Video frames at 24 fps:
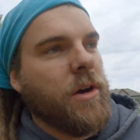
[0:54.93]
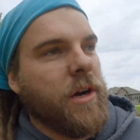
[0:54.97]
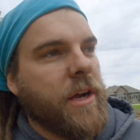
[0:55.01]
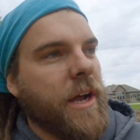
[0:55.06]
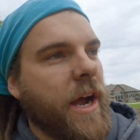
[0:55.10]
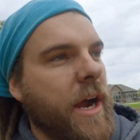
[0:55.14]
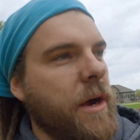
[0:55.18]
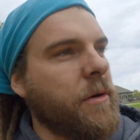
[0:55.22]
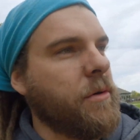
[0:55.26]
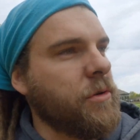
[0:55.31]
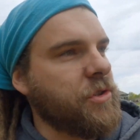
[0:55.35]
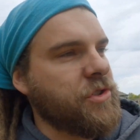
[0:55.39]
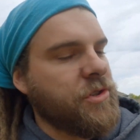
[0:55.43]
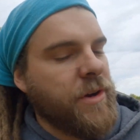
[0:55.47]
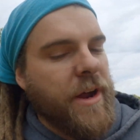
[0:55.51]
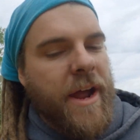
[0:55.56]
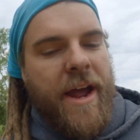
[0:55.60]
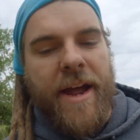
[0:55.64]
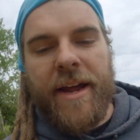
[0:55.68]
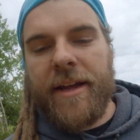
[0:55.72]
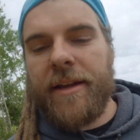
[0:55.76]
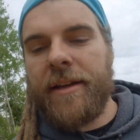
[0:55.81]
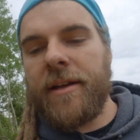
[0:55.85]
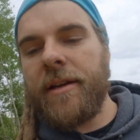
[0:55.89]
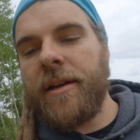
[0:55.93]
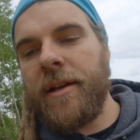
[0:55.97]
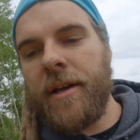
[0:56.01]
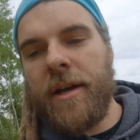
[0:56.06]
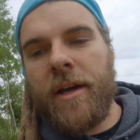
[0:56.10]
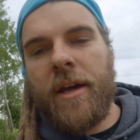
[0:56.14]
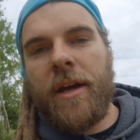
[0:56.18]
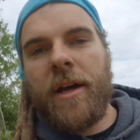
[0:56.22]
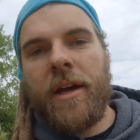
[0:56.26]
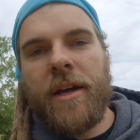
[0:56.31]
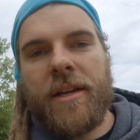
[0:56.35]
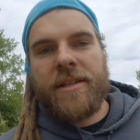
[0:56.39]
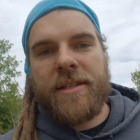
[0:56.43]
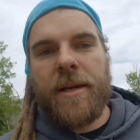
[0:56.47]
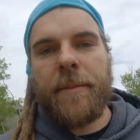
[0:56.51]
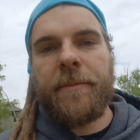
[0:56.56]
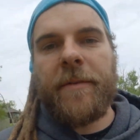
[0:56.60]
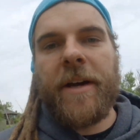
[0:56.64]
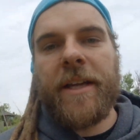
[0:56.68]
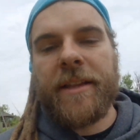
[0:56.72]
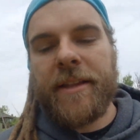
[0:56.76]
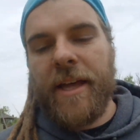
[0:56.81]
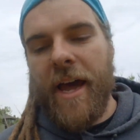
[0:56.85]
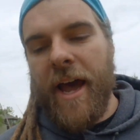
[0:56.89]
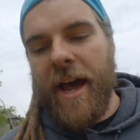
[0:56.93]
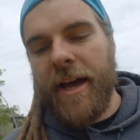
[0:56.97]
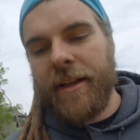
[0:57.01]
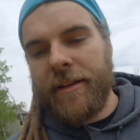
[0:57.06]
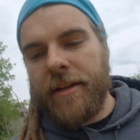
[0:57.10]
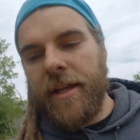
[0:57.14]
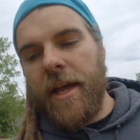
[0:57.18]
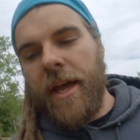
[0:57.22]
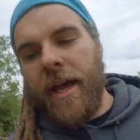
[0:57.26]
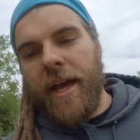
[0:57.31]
Gyro Track, something like that.